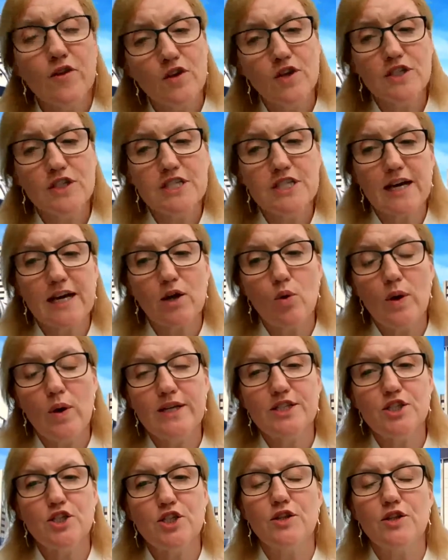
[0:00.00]
further to that
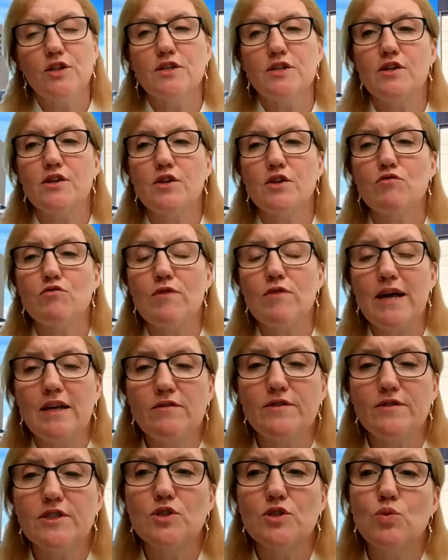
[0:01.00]
question, there's another
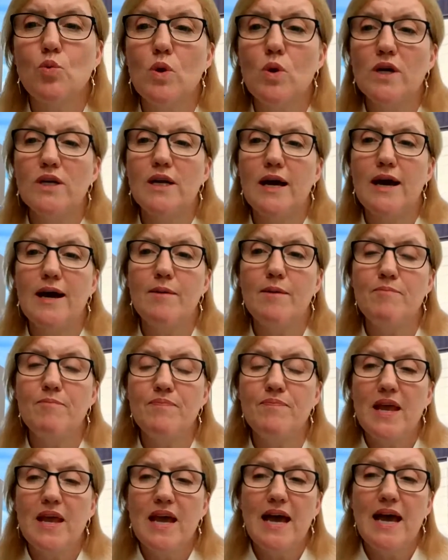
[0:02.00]
relevant one.
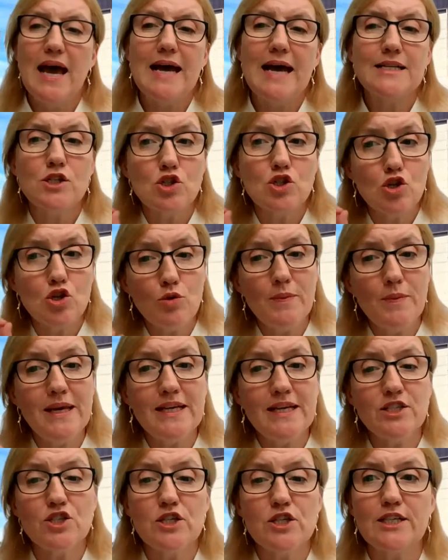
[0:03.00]
Assuming
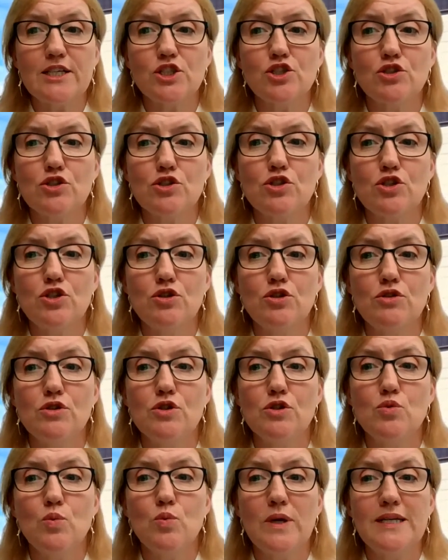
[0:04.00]
international
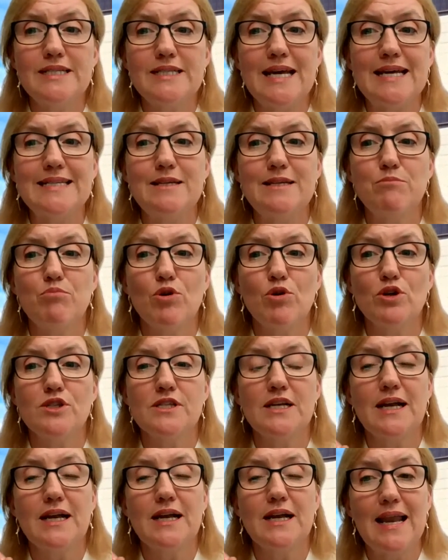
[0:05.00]
students will attend
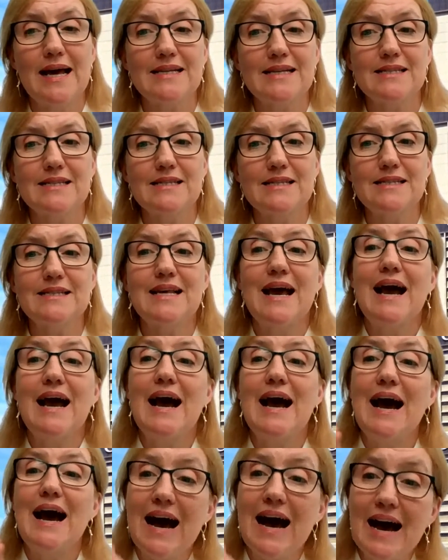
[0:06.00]
in-person classes
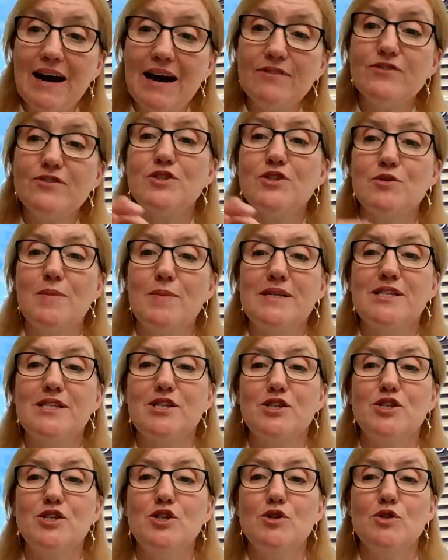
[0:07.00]
after
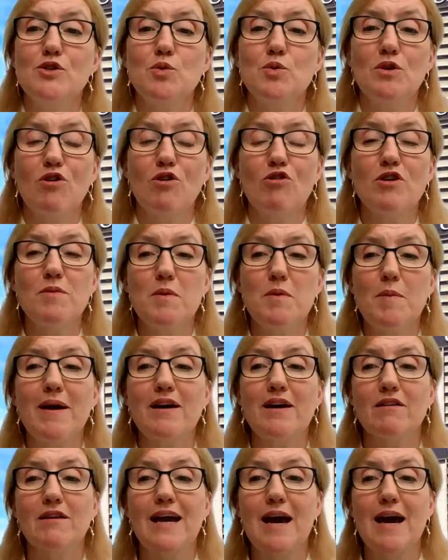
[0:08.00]
domestic students will already be
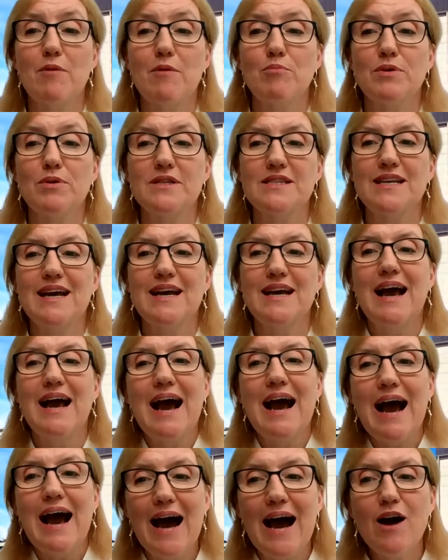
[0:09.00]
back on campus,
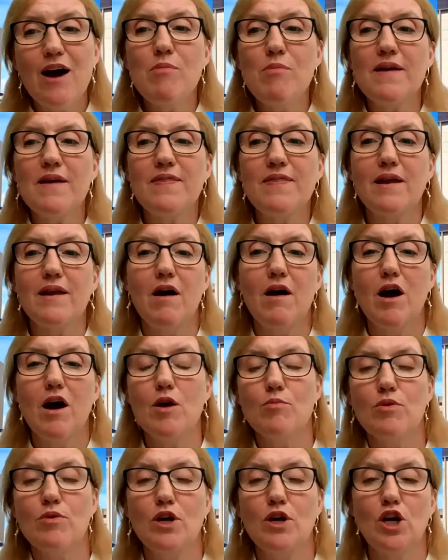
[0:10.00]
how might that
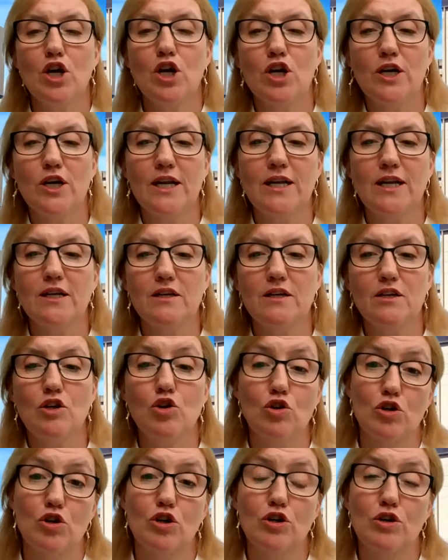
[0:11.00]
hybrid learning
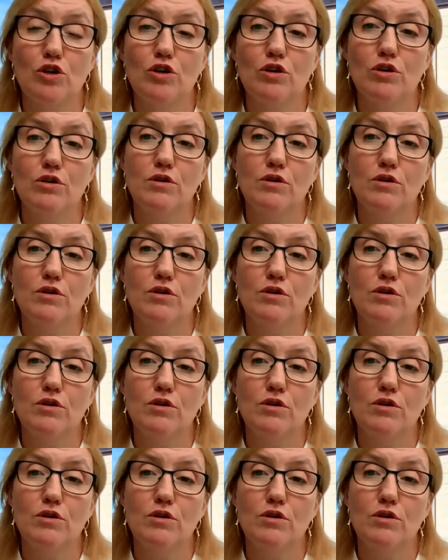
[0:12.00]
look?